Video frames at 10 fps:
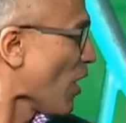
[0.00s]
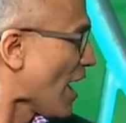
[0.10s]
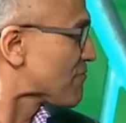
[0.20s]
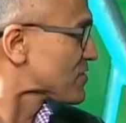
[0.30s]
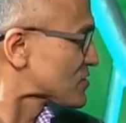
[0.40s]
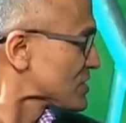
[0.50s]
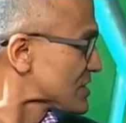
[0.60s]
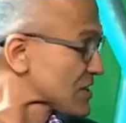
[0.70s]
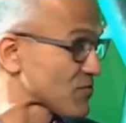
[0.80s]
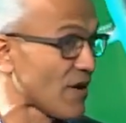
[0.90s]
Office
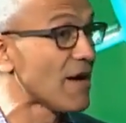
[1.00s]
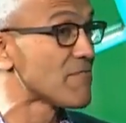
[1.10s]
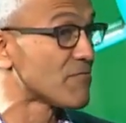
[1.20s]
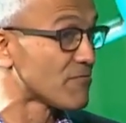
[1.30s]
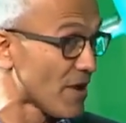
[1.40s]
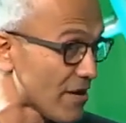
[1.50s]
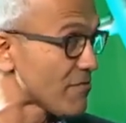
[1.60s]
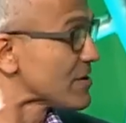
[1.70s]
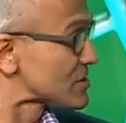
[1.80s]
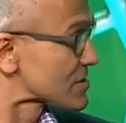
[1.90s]
365, very,
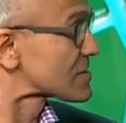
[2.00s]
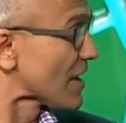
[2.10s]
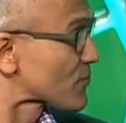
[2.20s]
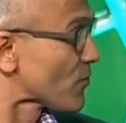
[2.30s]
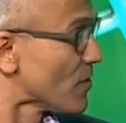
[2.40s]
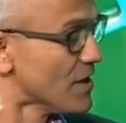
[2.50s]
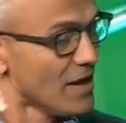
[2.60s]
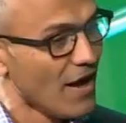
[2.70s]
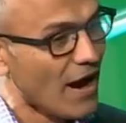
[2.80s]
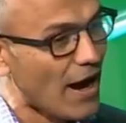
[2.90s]
very successful.
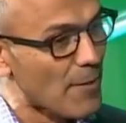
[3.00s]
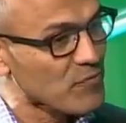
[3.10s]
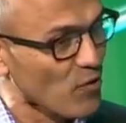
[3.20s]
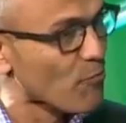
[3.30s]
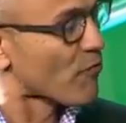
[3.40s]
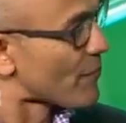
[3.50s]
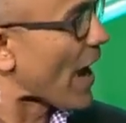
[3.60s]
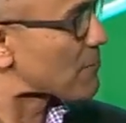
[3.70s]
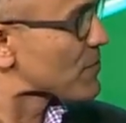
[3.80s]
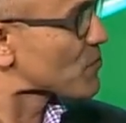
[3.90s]
So from
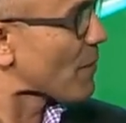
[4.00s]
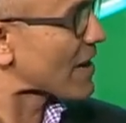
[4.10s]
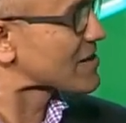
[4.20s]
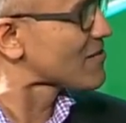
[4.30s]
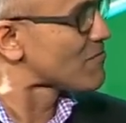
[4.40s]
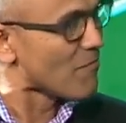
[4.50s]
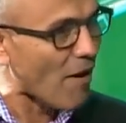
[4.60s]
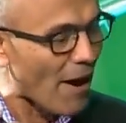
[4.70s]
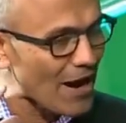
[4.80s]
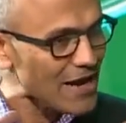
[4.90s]
that perspective,
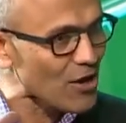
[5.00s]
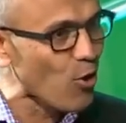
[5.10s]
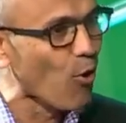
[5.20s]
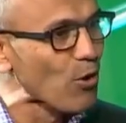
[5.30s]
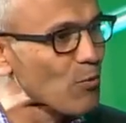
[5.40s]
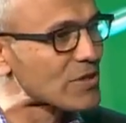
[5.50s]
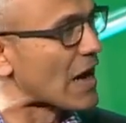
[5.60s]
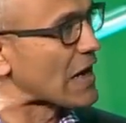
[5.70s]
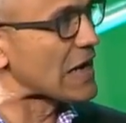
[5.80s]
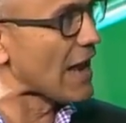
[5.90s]
my goal with
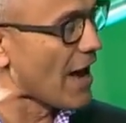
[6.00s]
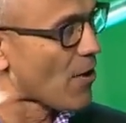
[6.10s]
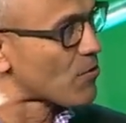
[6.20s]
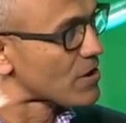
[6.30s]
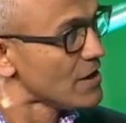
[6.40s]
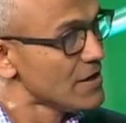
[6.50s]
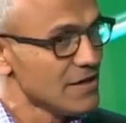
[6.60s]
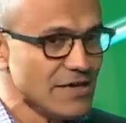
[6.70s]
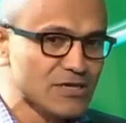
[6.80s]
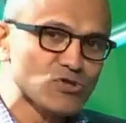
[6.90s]
our cloud
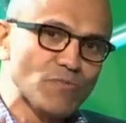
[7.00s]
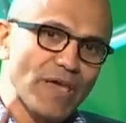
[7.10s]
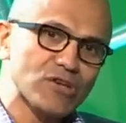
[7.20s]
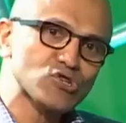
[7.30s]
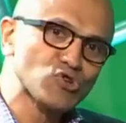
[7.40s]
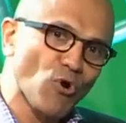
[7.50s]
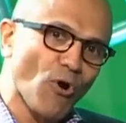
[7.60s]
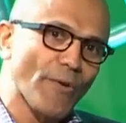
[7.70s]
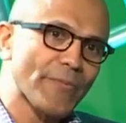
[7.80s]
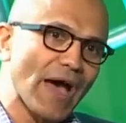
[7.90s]
is to make
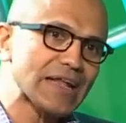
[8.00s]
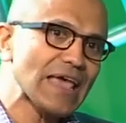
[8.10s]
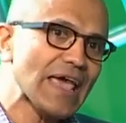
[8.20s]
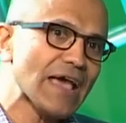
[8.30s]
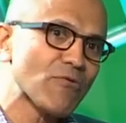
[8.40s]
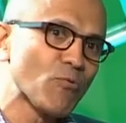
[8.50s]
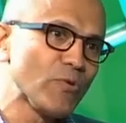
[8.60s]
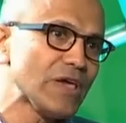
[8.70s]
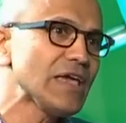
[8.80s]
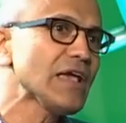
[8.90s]
sure that
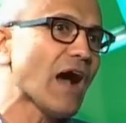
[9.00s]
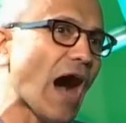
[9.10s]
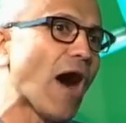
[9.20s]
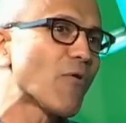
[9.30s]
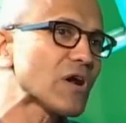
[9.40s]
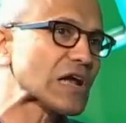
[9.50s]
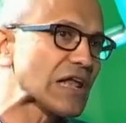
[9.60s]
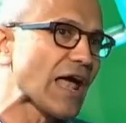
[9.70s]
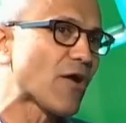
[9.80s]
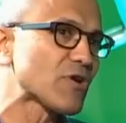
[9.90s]
our
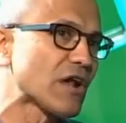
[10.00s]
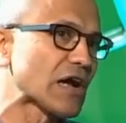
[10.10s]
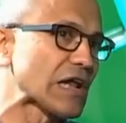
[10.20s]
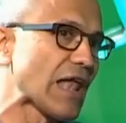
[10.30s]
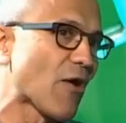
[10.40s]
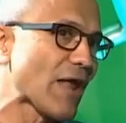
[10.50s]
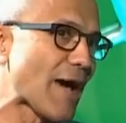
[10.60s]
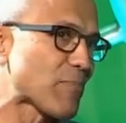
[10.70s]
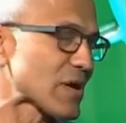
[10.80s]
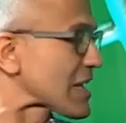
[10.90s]
cloud and our cloud
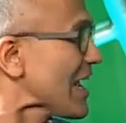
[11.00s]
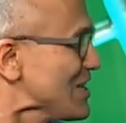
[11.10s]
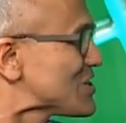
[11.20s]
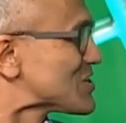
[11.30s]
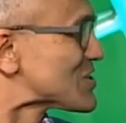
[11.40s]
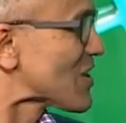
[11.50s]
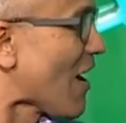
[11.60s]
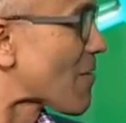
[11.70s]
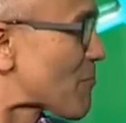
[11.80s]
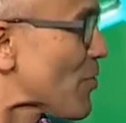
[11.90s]
applications
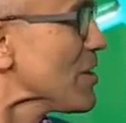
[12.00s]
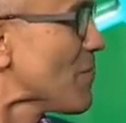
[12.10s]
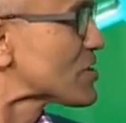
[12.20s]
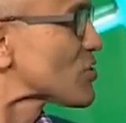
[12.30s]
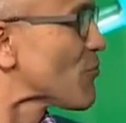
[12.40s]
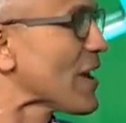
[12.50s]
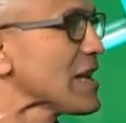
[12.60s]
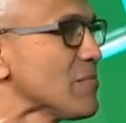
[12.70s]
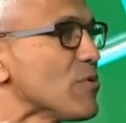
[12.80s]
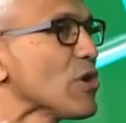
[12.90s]
are pretty much
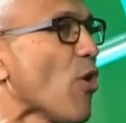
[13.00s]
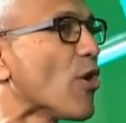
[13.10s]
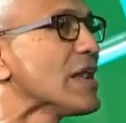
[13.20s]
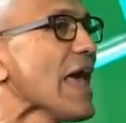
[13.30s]
available on